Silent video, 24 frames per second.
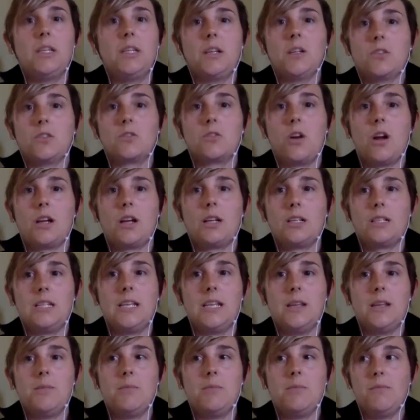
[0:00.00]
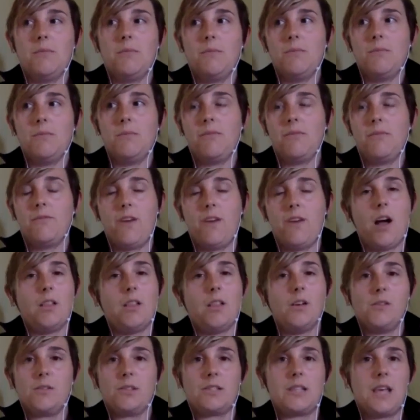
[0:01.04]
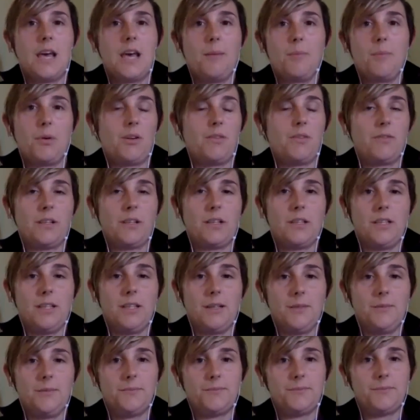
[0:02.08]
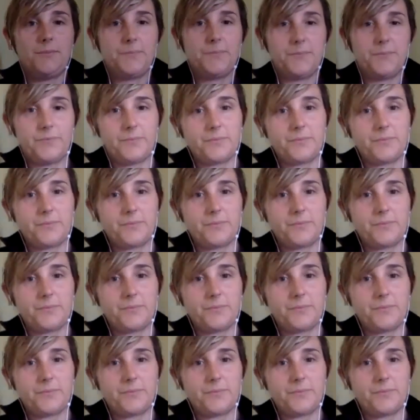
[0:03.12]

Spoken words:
building a strong team follows that perfectly.